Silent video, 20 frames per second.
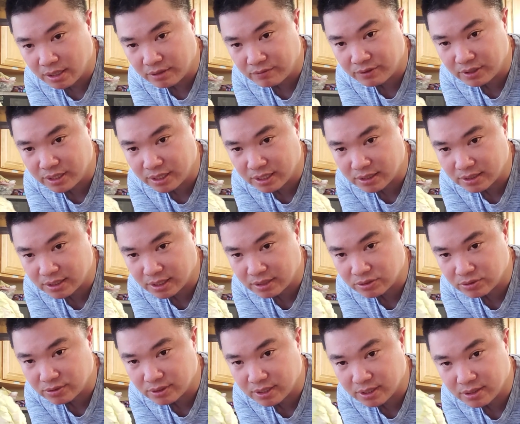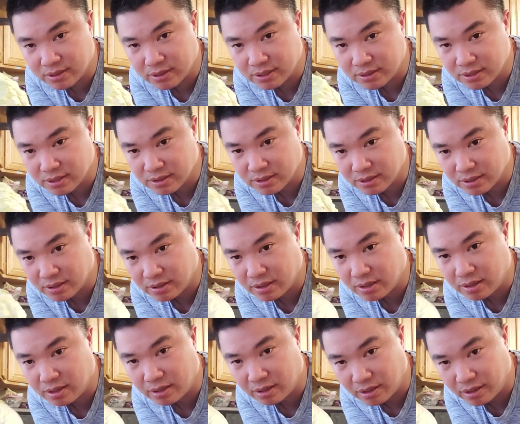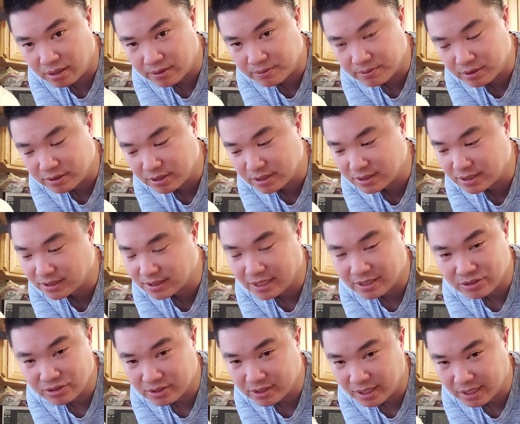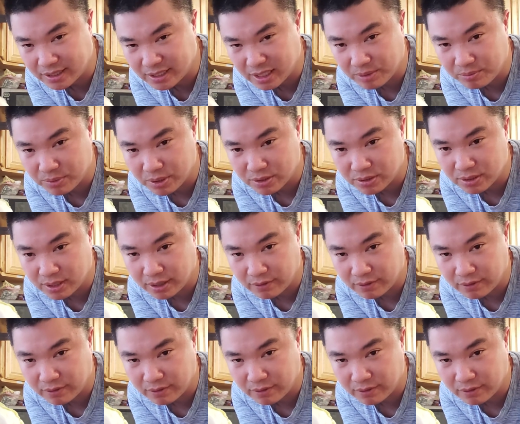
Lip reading: If you guys actually think this is a lot, this is actually not that much.